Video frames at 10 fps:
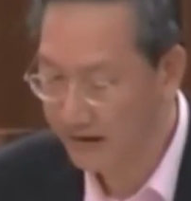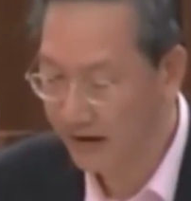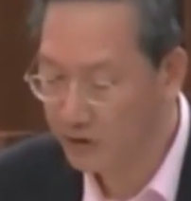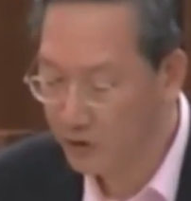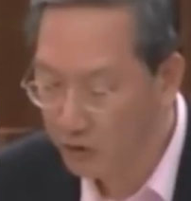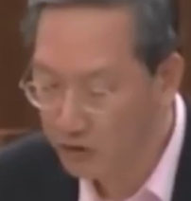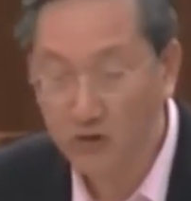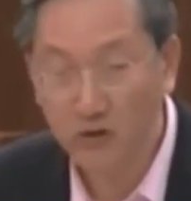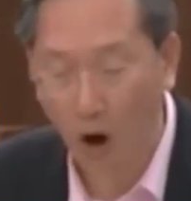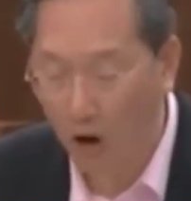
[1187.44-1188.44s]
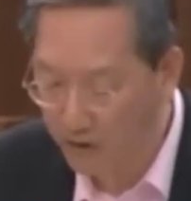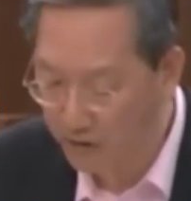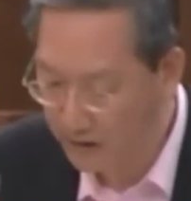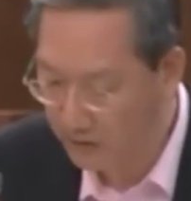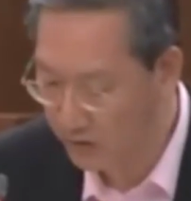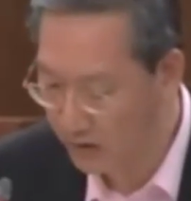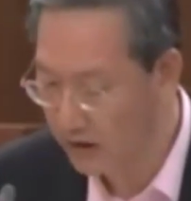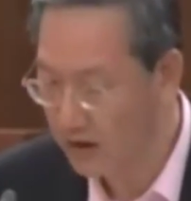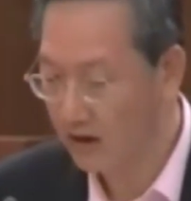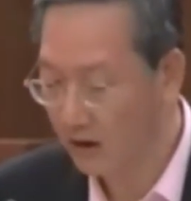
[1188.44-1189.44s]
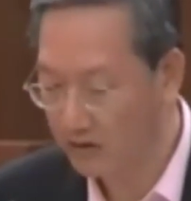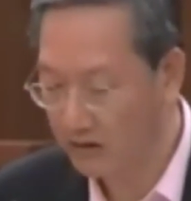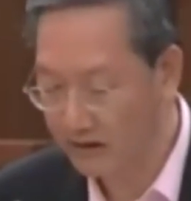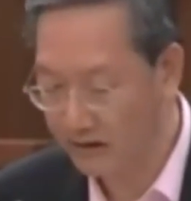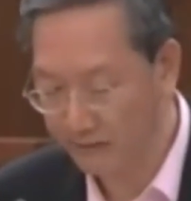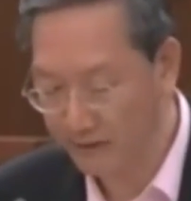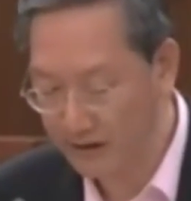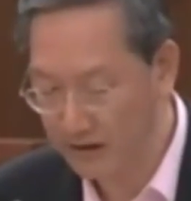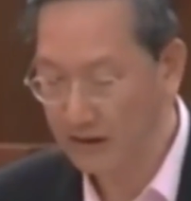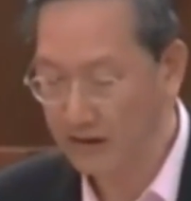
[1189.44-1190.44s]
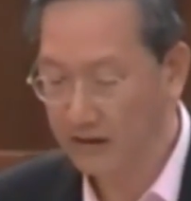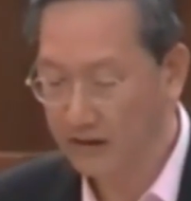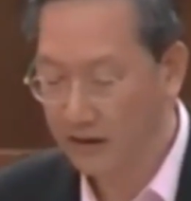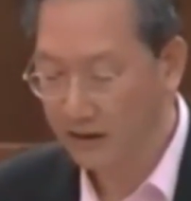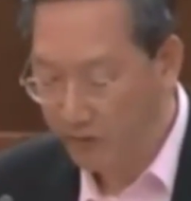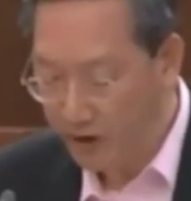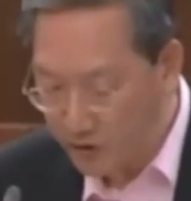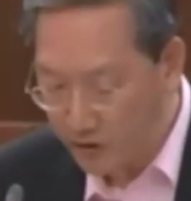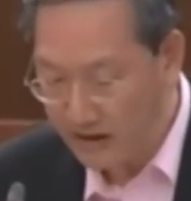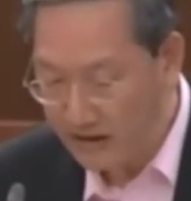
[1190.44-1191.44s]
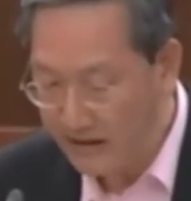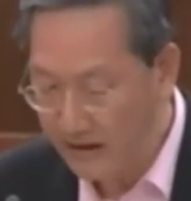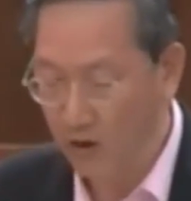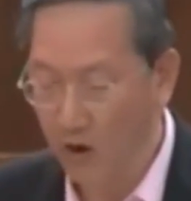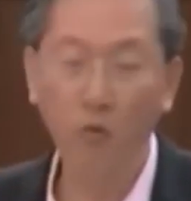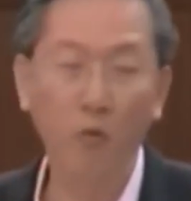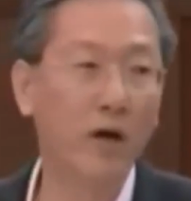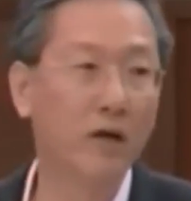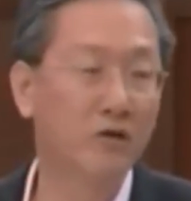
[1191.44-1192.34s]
that shows tolerance only on the surface. We should instead work